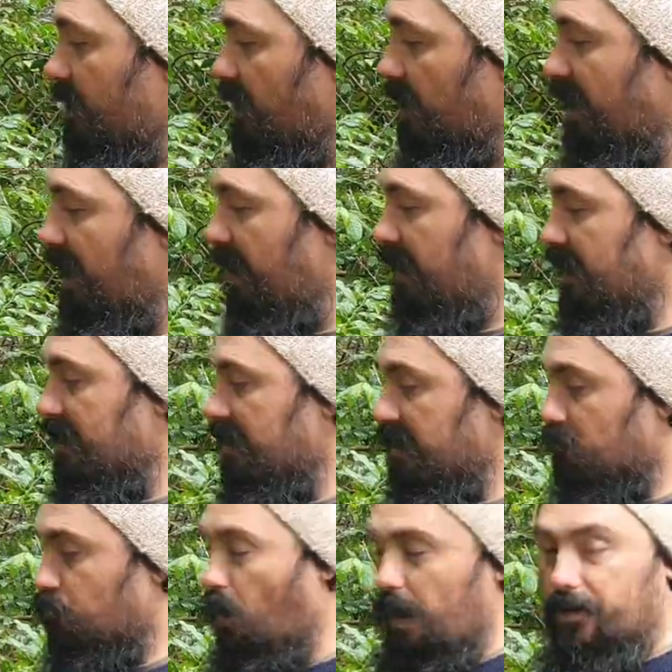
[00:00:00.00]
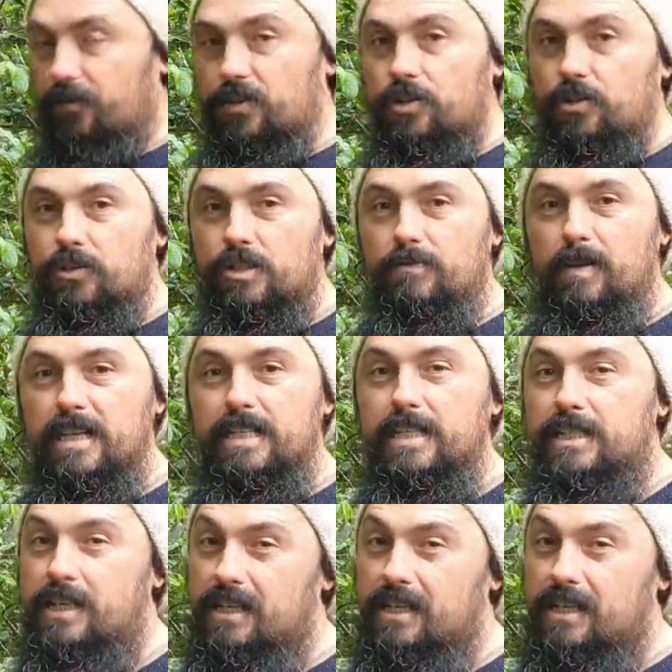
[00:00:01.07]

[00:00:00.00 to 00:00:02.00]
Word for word: so yeah, this is one of two species.